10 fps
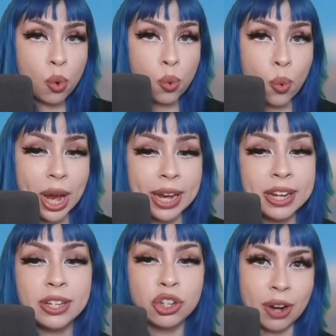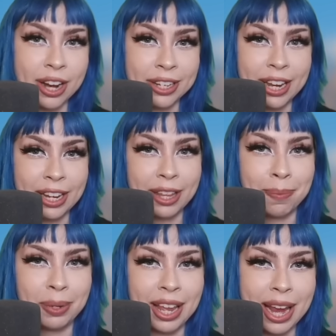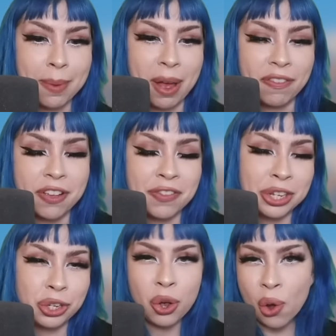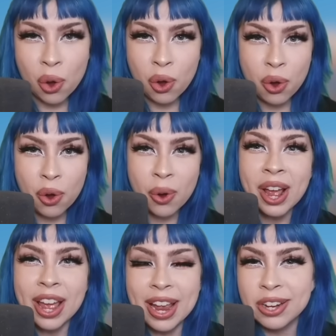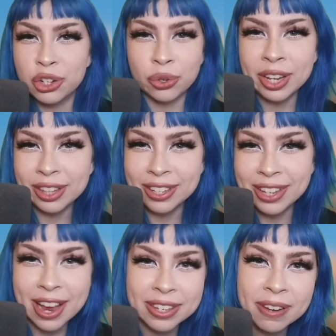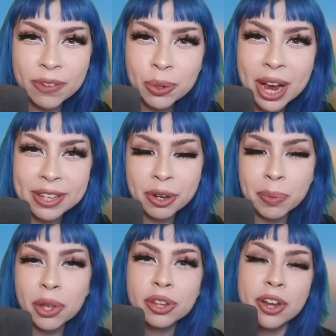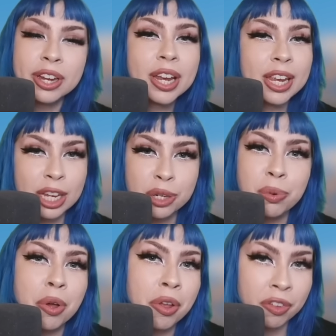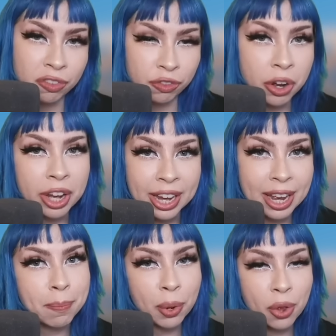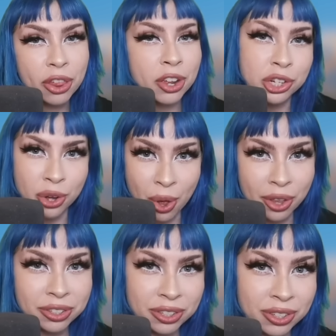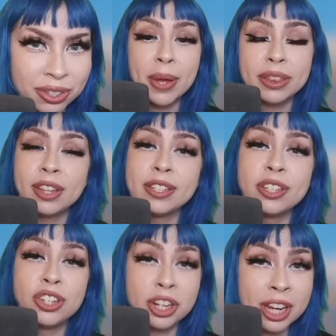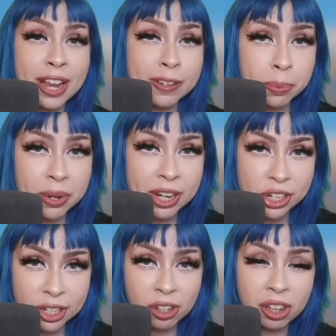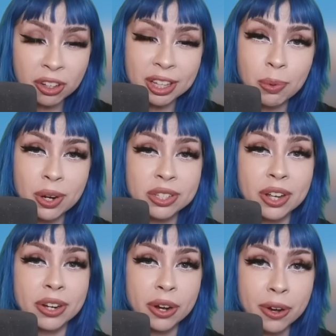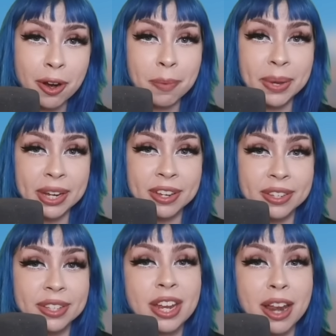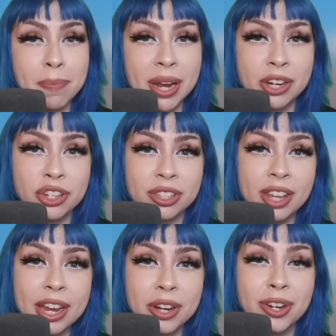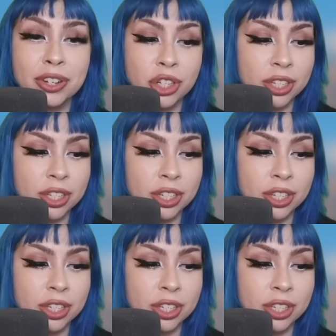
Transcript: Way to try to take the blame off of you and treat this as if you guys are both on equal footing and both adults. But this shitty explanation clearly worked on her because 10 pages later, she